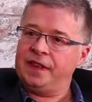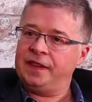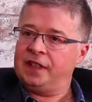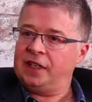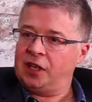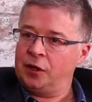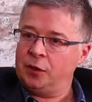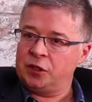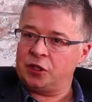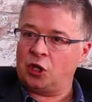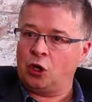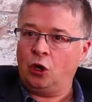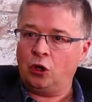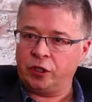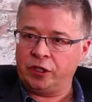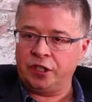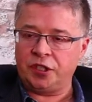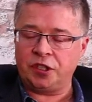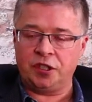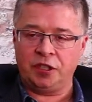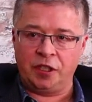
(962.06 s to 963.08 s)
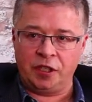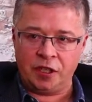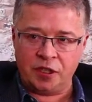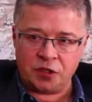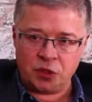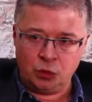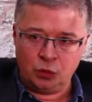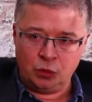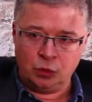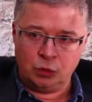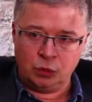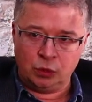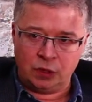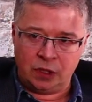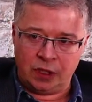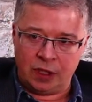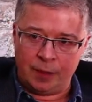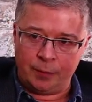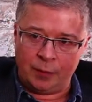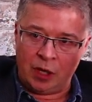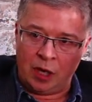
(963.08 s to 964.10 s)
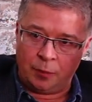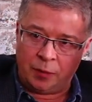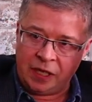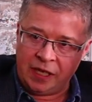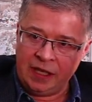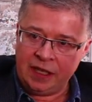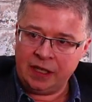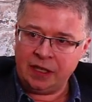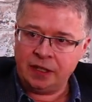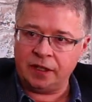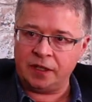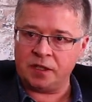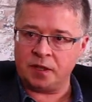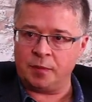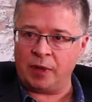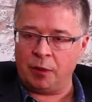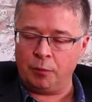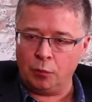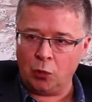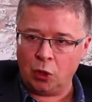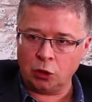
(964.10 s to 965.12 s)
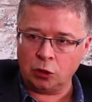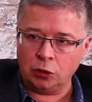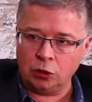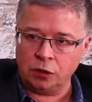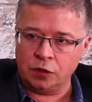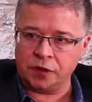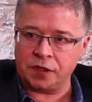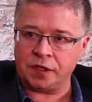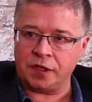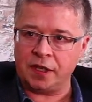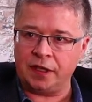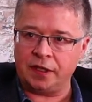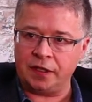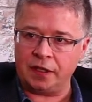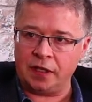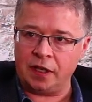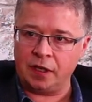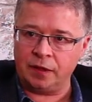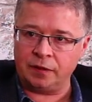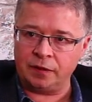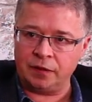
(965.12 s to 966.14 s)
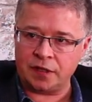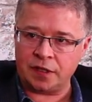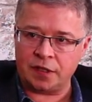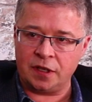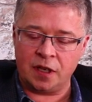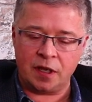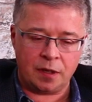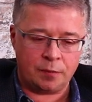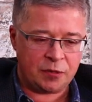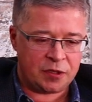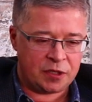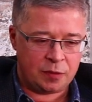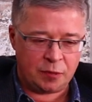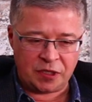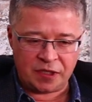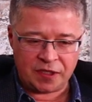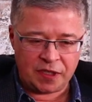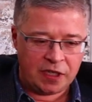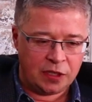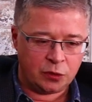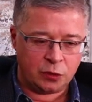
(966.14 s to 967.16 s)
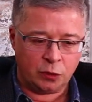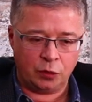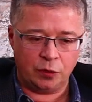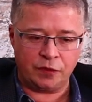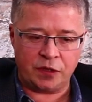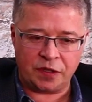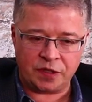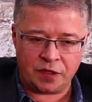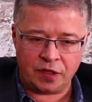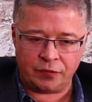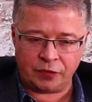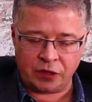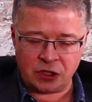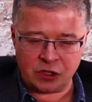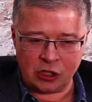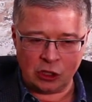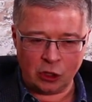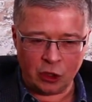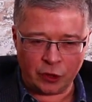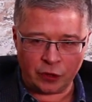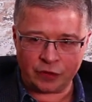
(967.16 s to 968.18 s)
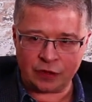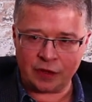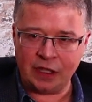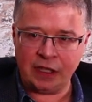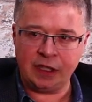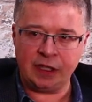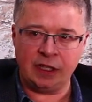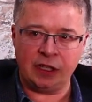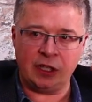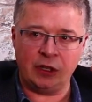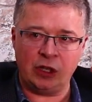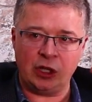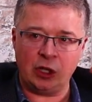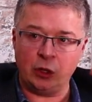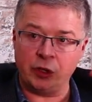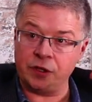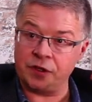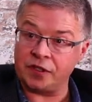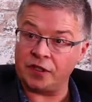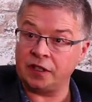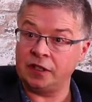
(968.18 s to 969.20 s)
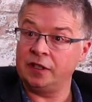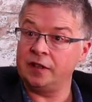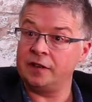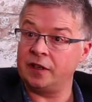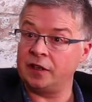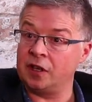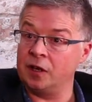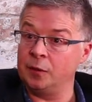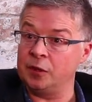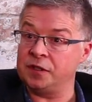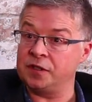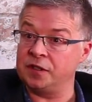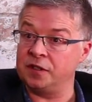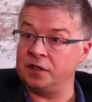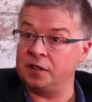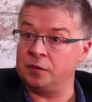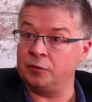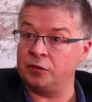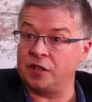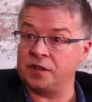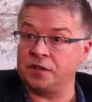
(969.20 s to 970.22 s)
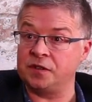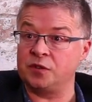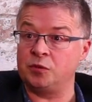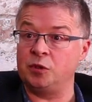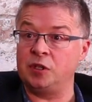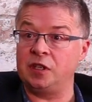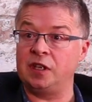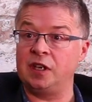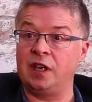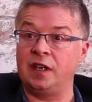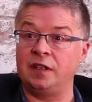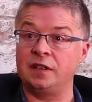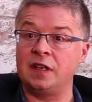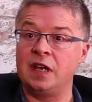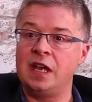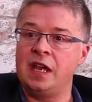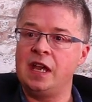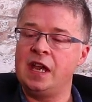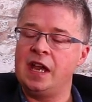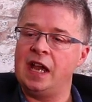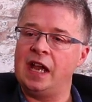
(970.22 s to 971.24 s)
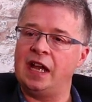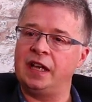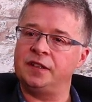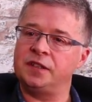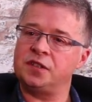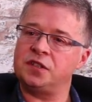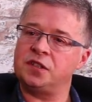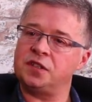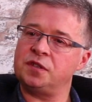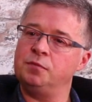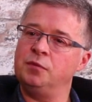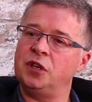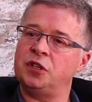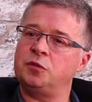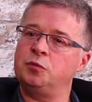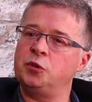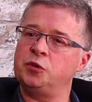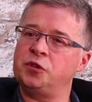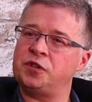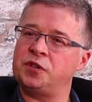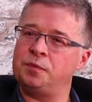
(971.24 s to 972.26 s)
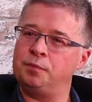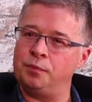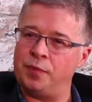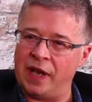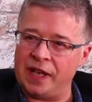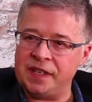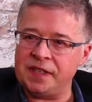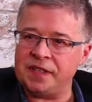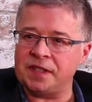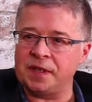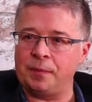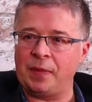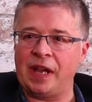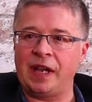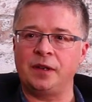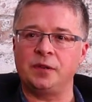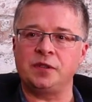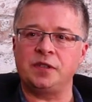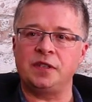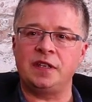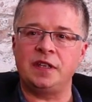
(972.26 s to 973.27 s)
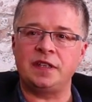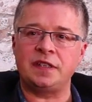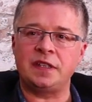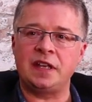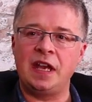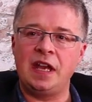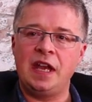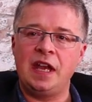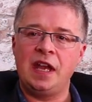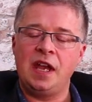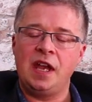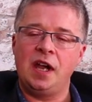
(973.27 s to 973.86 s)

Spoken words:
then they go into cognition, and it's all up here, and it's about models and CBC and all of this stuff, and there's a lot of thinking going on, and suddenly they come into the presence weekend and there's just much more space about it.